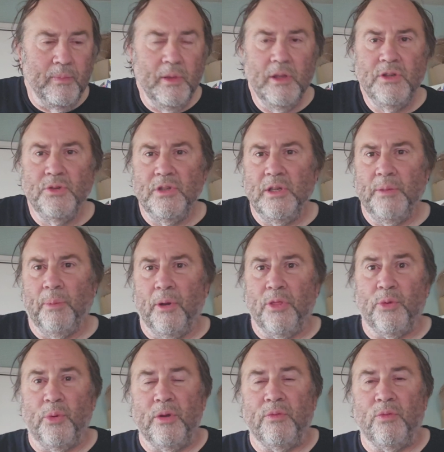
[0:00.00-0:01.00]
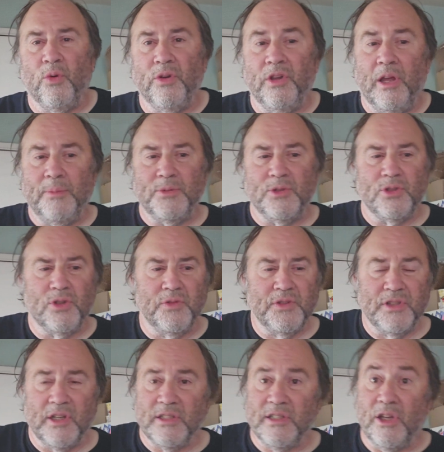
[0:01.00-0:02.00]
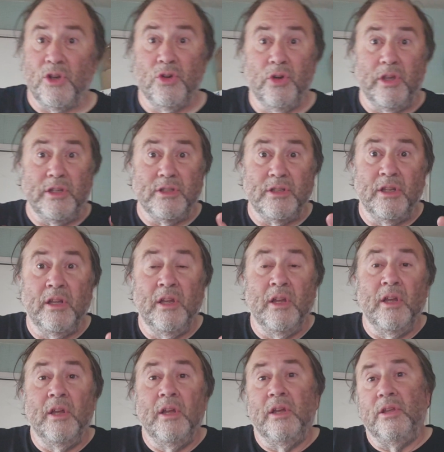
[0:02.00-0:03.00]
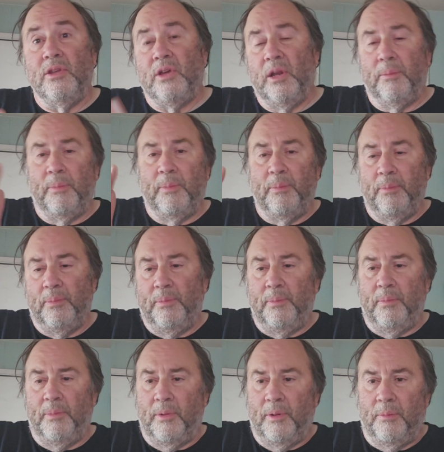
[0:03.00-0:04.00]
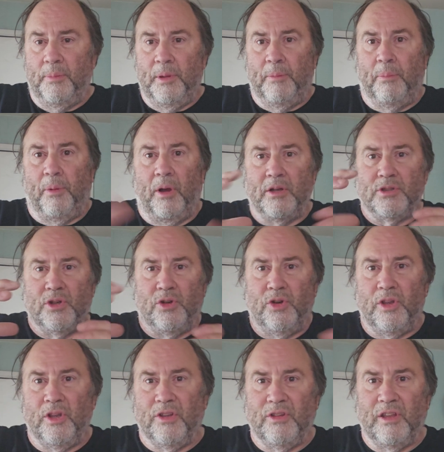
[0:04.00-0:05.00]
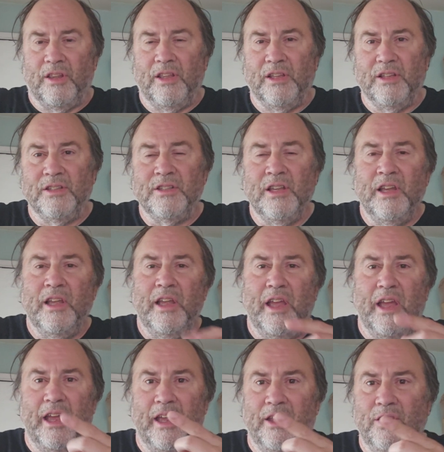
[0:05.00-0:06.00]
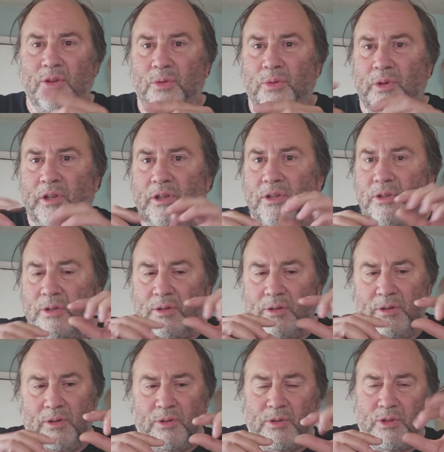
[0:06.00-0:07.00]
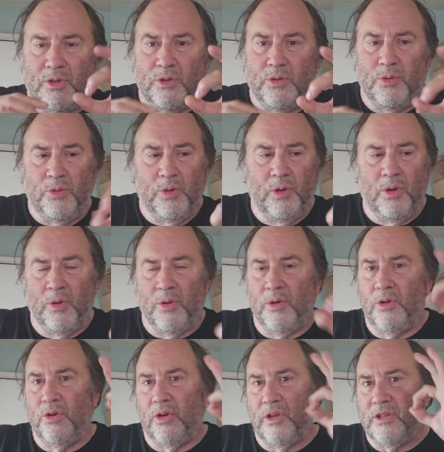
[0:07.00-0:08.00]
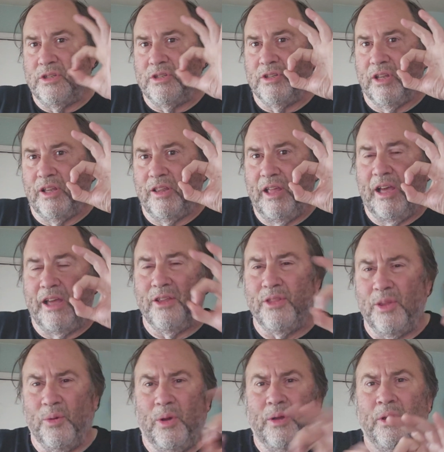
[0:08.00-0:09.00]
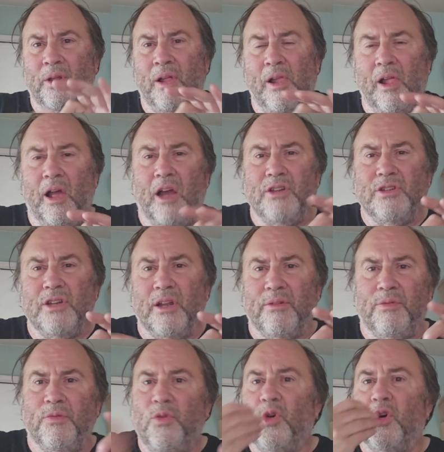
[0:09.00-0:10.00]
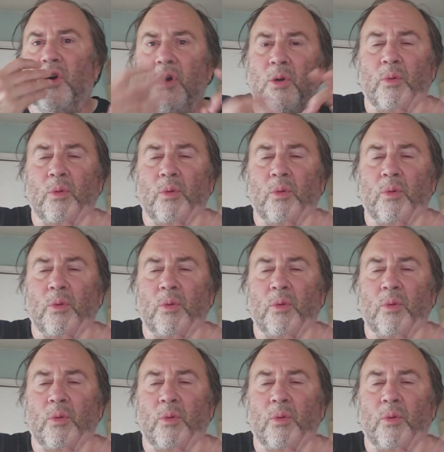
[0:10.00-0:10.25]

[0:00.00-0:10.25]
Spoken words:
She was eating probably 3 or 4 times the serving size. Like cookies, you get a big box of cookies like this, and you eat 2 cookies like that. You think, well, I should have 4.